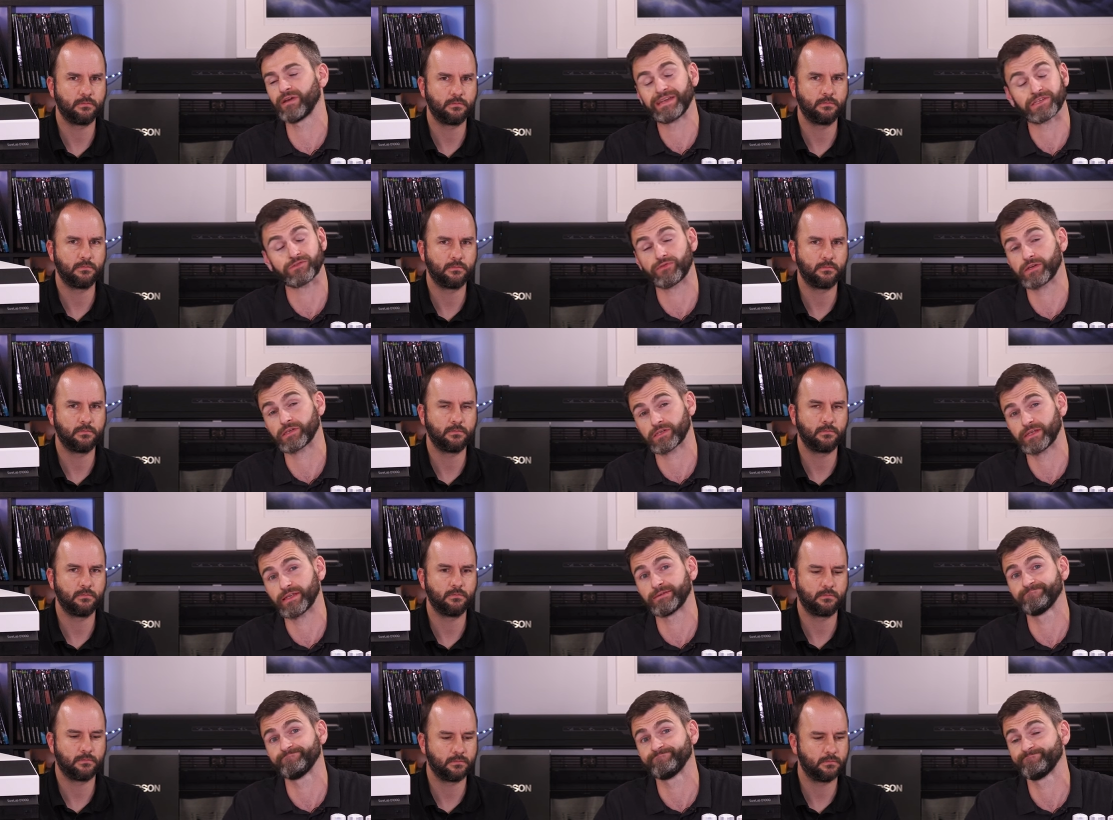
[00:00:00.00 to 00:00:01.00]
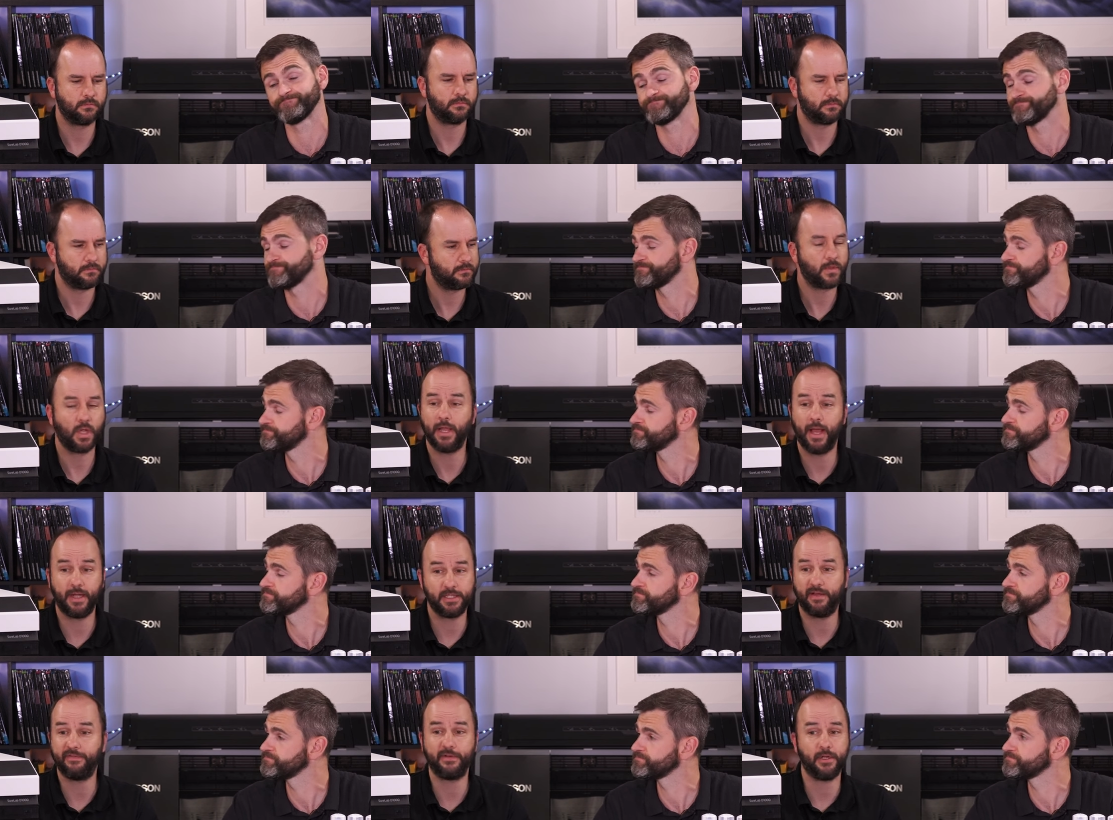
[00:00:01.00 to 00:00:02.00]
Speaker 1: released recently.
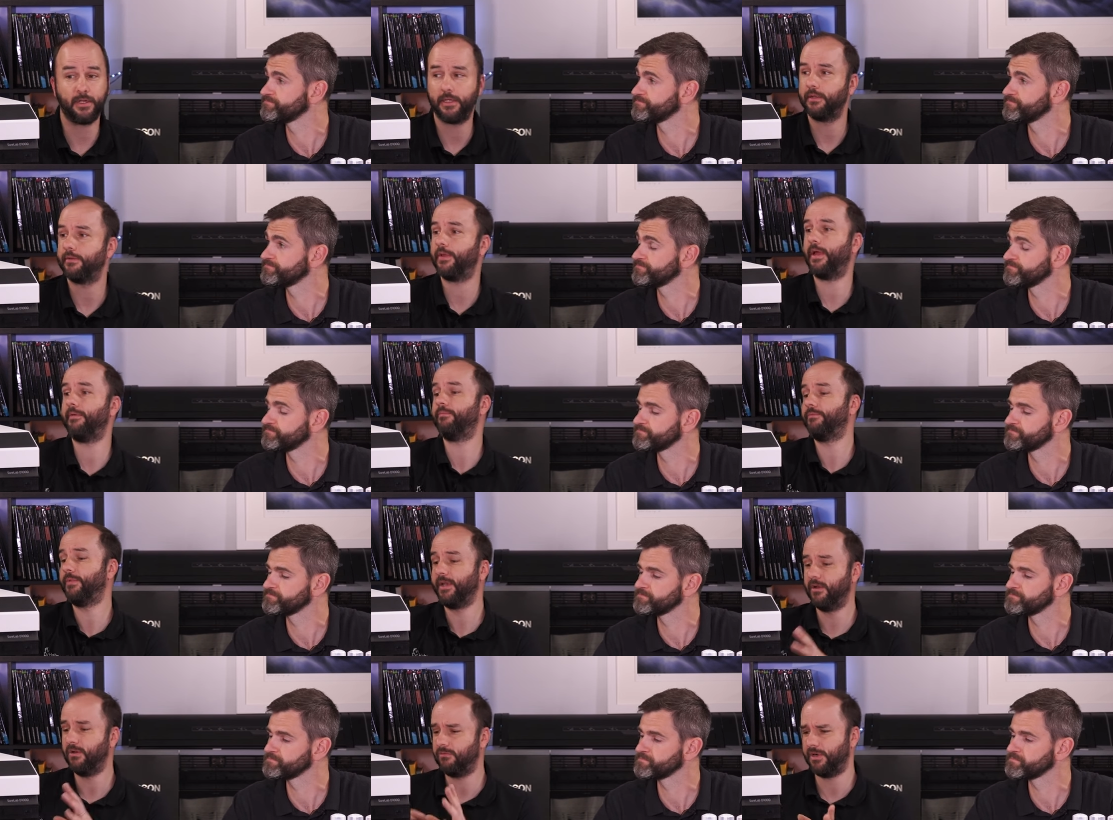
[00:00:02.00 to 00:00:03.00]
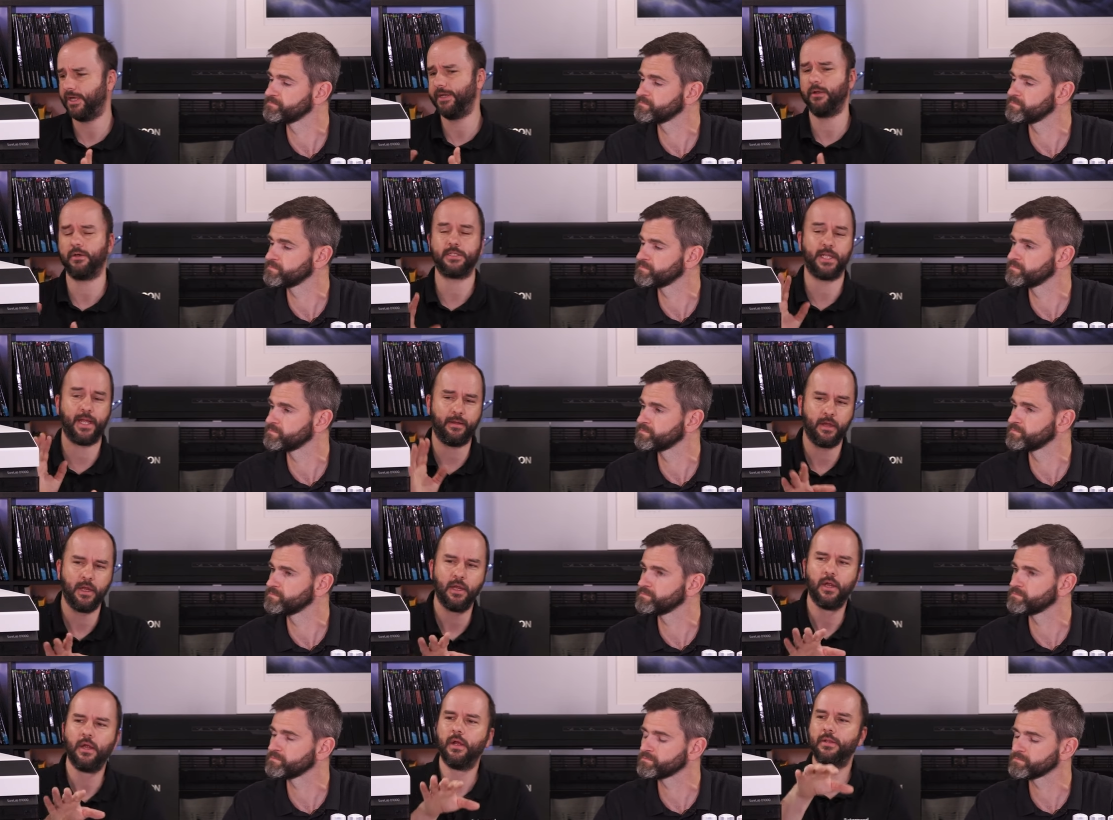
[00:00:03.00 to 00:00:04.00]
Speaker 2: Yeah, definitely. They they look really nice there.
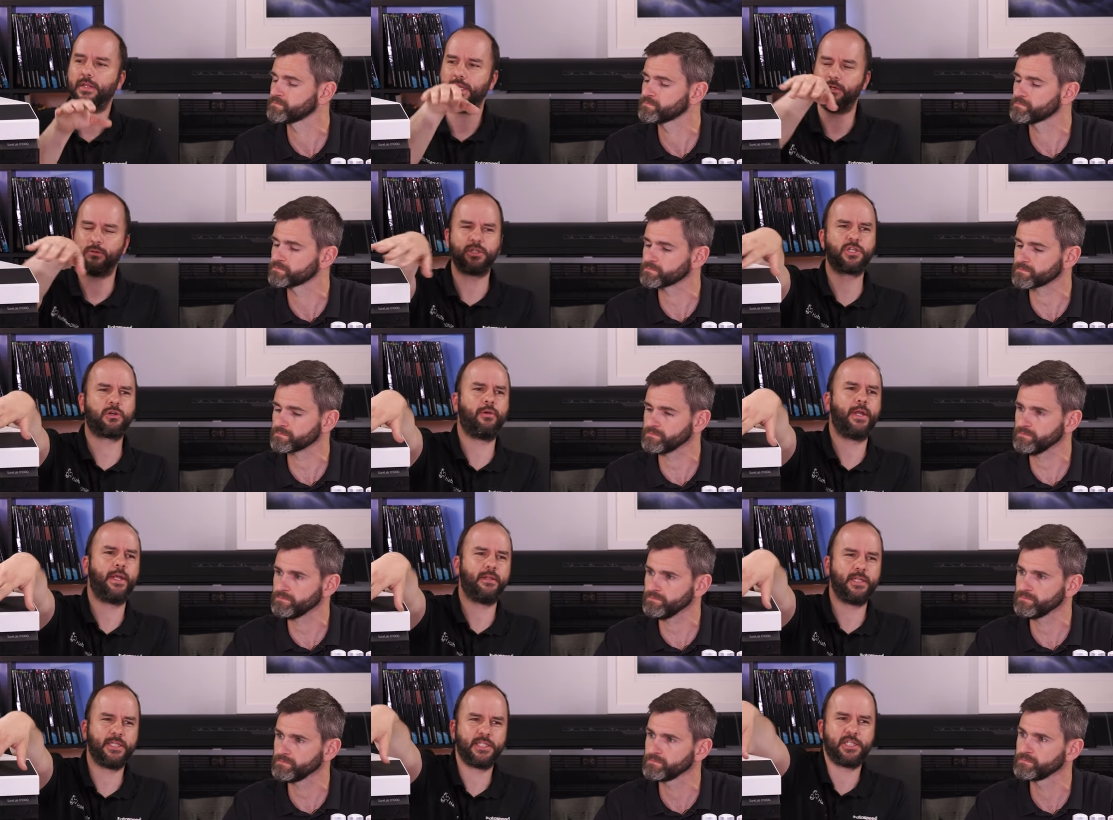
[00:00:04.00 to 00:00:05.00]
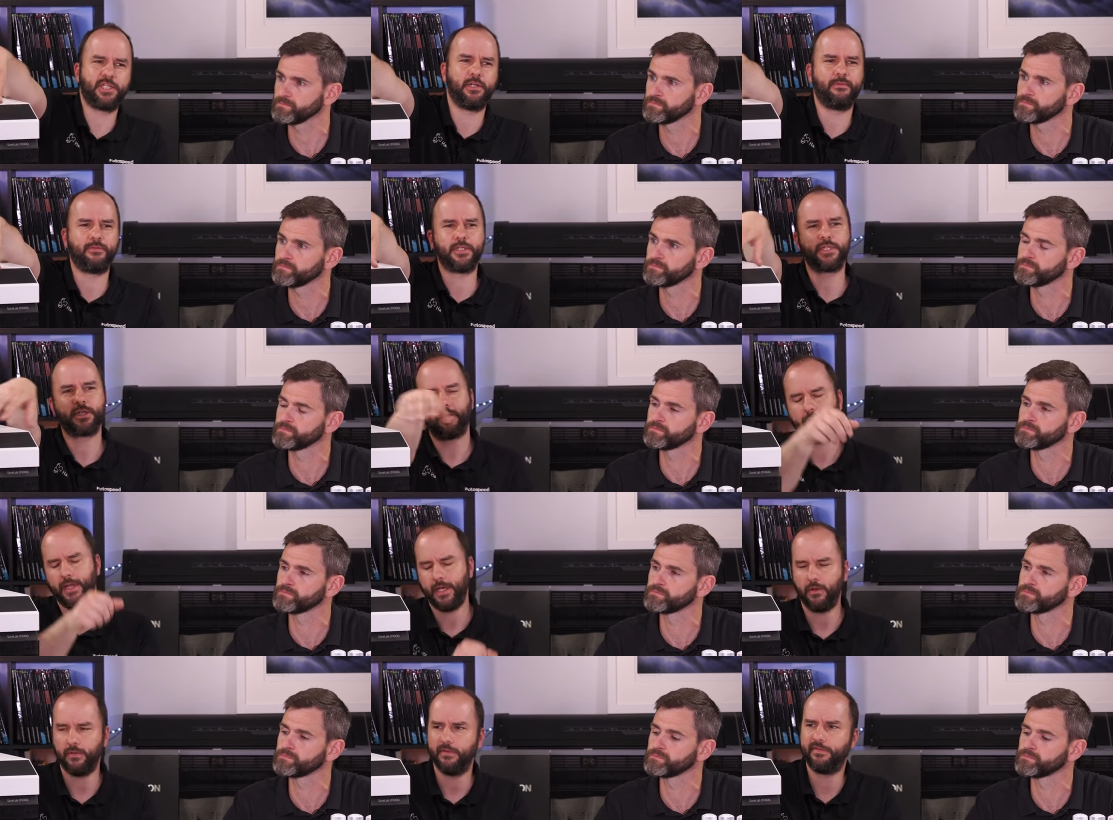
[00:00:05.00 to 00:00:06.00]
The little screen, the addition of the
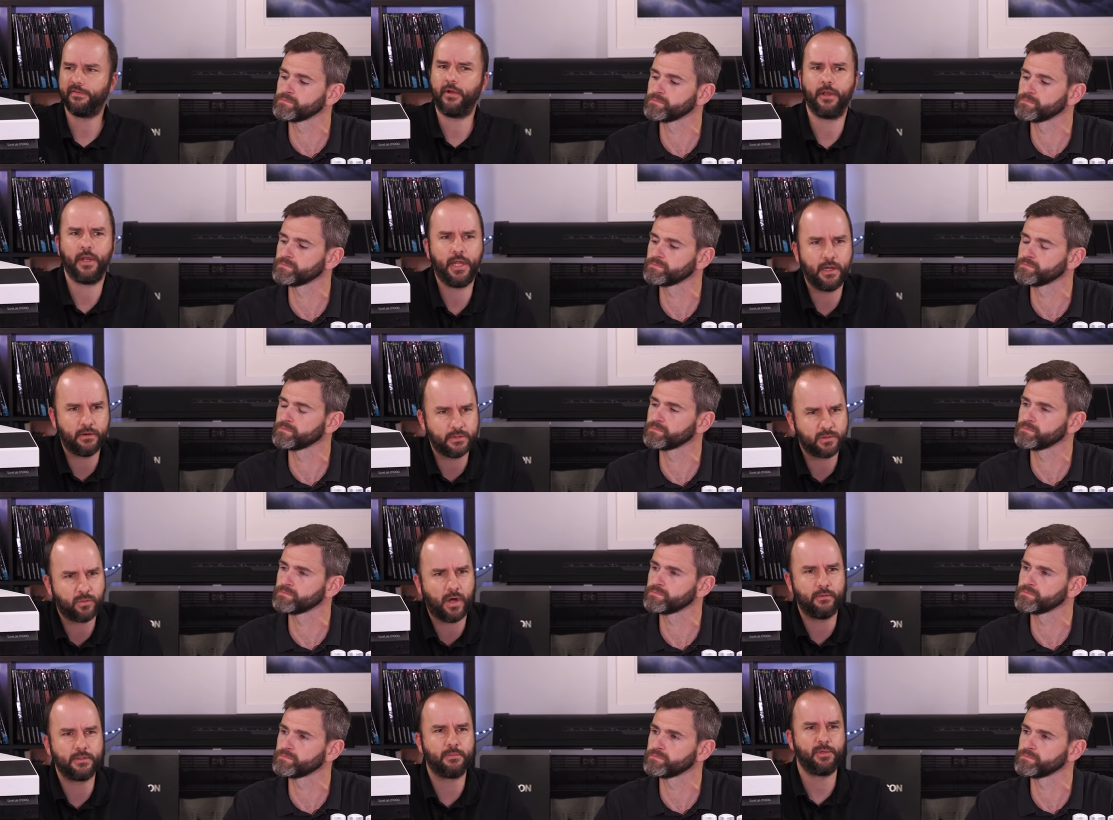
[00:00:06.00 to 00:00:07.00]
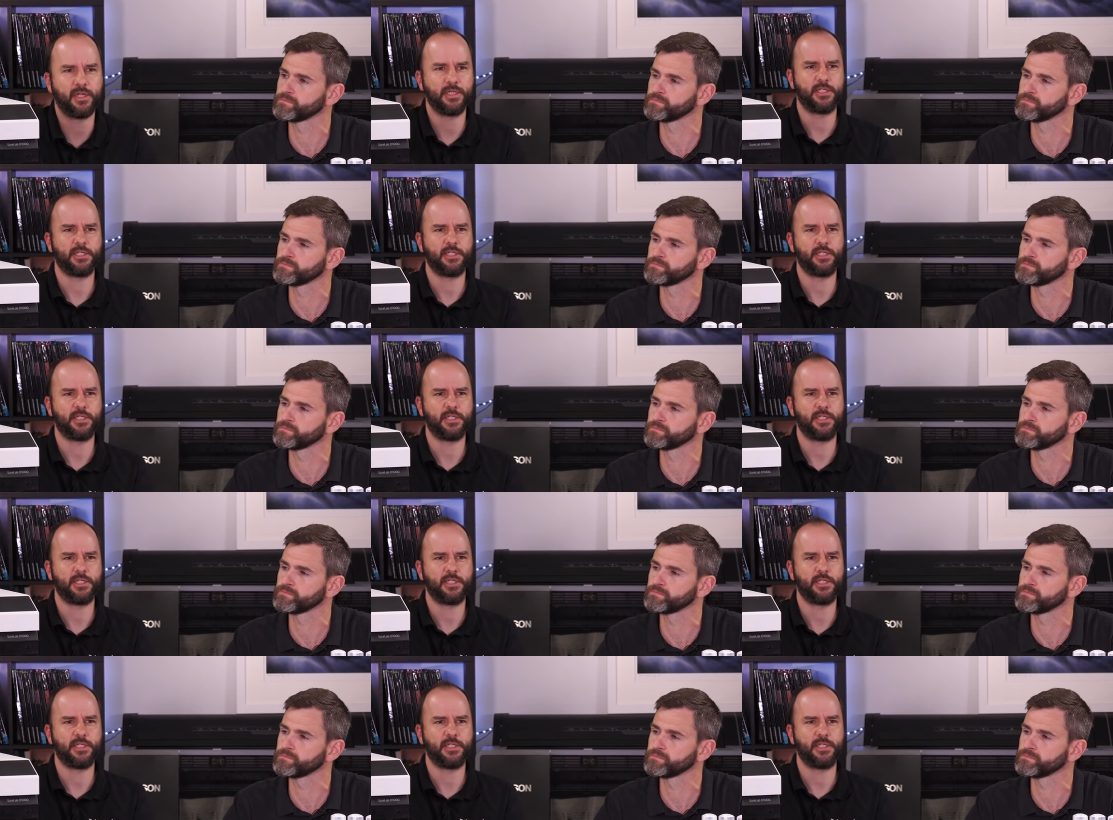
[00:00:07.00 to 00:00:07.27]
screen on the front here as well is a big